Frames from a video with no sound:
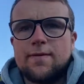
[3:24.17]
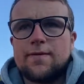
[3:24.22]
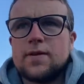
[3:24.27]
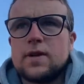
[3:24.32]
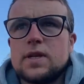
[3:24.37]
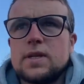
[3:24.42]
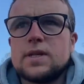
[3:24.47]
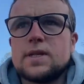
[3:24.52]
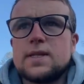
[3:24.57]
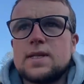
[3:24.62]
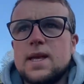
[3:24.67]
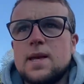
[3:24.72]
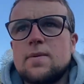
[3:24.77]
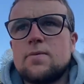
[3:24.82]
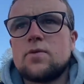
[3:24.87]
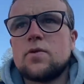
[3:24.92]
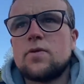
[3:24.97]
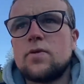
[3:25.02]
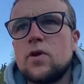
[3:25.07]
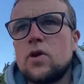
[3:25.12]
first tip
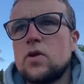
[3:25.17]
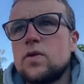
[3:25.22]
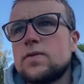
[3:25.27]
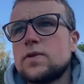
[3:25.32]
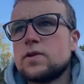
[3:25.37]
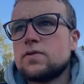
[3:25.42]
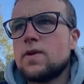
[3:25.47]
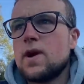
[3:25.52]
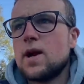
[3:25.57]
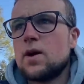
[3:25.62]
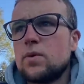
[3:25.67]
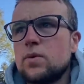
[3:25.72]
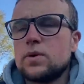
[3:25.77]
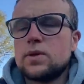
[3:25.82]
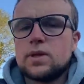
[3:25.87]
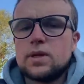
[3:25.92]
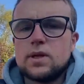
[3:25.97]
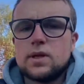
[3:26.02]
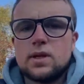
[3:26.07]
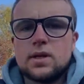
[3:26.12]
revolves
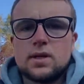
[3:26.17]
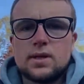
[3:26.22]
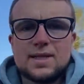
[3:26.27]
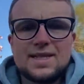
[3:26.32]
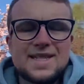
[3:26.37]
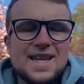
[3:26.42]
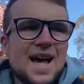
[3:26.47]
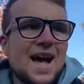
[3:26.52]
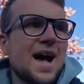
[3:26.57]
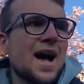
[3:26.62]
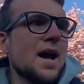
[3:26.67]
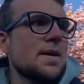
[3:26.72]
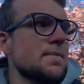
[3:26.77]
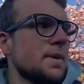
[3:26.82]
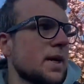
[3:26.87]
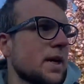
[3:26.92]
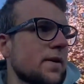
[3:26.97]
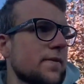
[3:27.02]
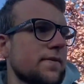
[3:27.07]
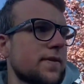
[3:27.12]
around
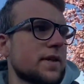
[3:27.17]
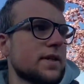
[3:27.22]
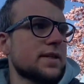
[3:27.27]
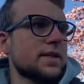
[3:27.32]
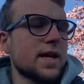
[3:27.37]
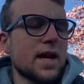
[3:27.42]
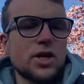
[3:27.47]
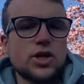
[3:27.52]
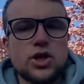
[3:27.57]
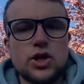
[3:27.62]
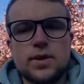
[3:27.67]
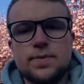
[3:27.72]
timing of the session.